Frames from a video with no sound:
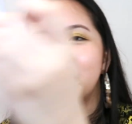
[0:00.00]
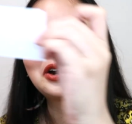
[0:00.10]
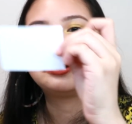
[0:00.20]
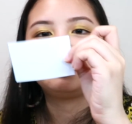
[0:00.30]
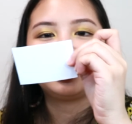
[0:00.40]

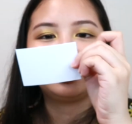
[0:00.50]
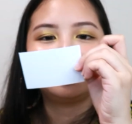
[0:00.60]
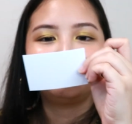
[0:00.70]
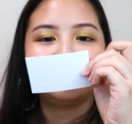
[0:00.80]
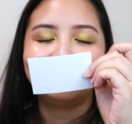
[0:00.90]

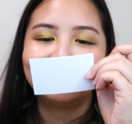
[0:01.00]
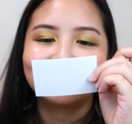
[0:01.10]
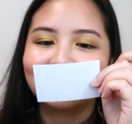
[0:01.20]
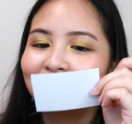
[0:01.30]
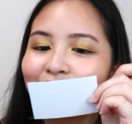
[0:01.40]
army, may
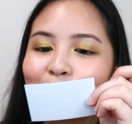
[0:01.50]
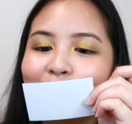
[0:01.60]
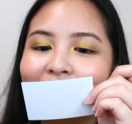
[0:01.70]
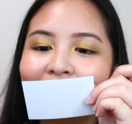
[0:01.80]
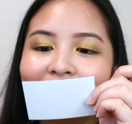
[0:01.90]
this candle
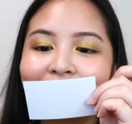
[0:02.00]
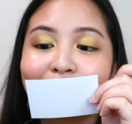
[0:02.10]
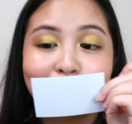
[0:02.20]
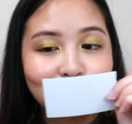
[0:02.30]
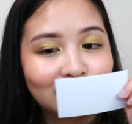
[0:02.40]
be like
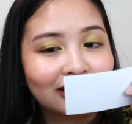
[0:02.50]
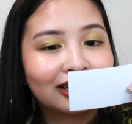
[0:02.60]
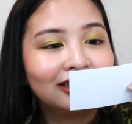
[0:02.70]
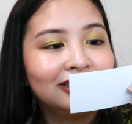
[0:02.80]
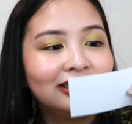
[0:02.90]

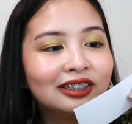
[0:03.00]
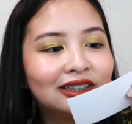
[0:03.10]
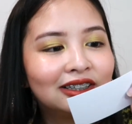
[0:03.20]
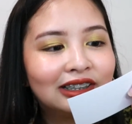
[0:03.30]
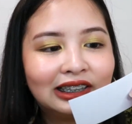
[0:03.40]
starlight
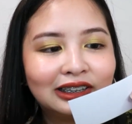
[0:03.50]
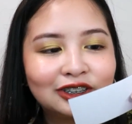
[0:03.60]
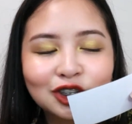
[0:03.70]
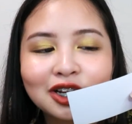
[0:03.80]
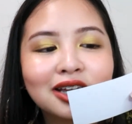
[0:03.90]
that
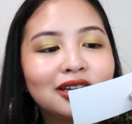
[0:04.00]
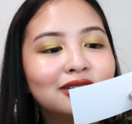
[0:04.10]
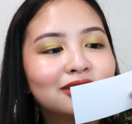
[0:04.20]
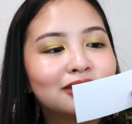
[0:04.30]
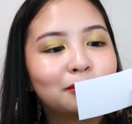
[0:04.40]

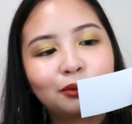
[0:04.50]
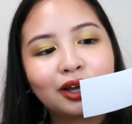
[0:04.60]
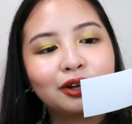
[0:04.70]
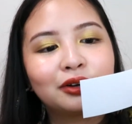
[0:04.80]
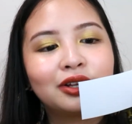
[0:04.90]
shines
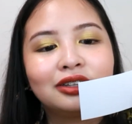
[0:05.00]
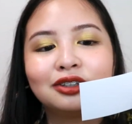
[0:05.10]
brighter in